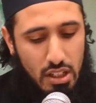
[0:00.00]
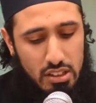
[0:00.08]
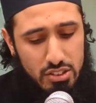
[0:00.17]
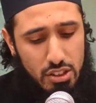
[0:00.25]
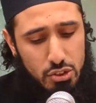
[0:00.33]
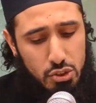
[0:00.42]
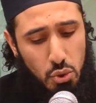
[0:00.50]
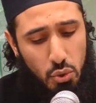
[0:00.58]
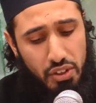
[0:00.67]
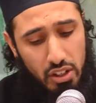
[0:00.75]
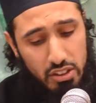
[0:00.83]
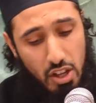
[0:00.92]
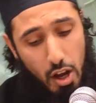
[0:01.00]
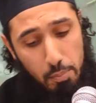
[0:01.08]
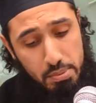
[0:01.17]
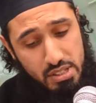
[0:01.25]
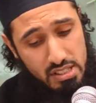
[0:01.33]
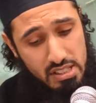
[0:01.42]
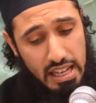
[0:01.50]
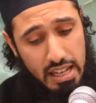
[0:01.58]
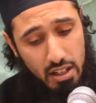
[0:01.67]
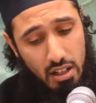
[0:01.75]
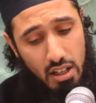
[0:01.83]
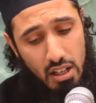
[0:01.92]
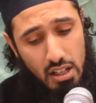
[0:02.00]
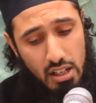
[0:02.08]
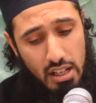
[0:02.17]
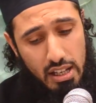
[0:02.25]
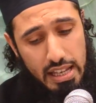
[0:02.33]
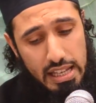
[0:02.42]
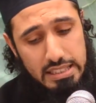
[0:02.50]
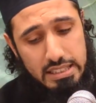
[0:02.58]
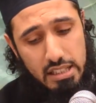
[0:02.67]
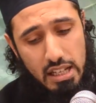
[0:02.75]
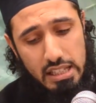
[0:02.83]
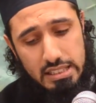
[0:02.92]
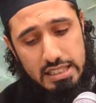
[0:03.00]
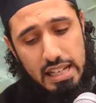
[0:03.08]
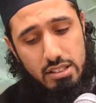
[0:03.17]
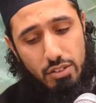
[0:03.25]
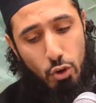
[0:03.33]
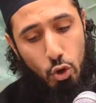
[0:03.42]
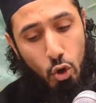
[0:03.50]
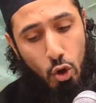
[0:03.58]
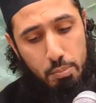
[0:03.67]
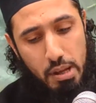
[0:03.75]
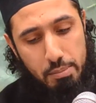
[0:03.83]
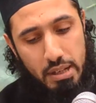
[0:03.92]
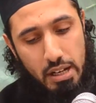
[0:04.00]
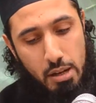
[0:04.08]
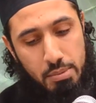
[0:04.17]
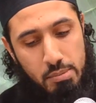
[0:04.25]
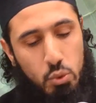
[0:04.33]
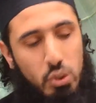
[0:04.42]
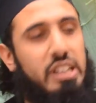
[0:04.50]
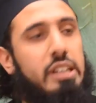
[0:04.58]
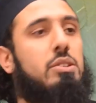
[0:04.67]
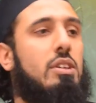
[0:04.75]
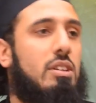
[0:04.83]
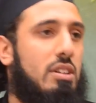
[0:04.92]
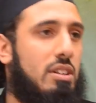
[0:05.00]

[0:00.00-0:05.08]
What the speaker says: So the story on the opposite scale is that of Uqba bin Abi Mu'ayt.